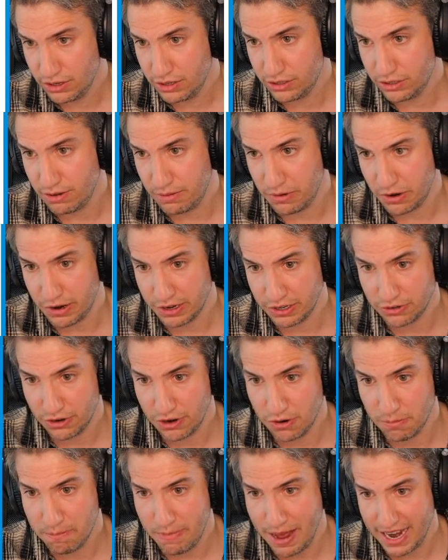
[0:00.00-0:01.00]
So I'm going to
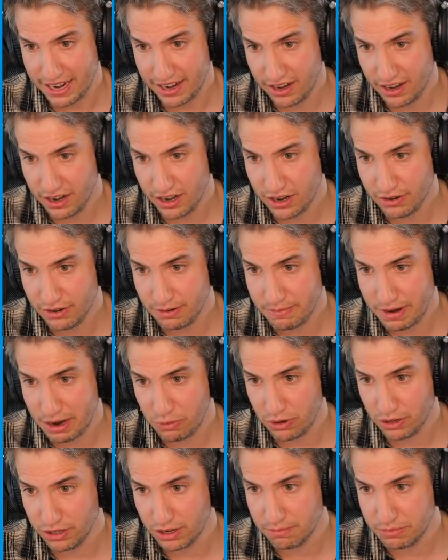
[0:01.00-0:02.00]
go back here in my
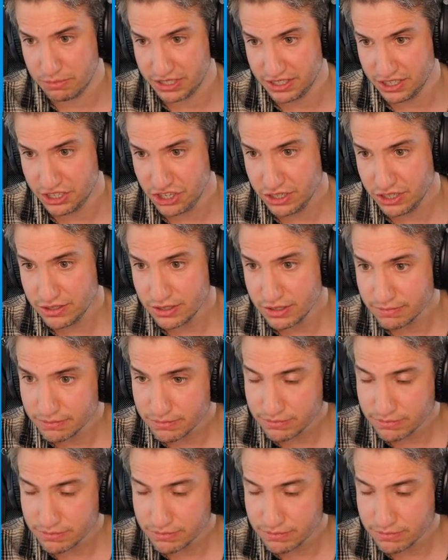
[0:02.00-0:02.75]
wall composition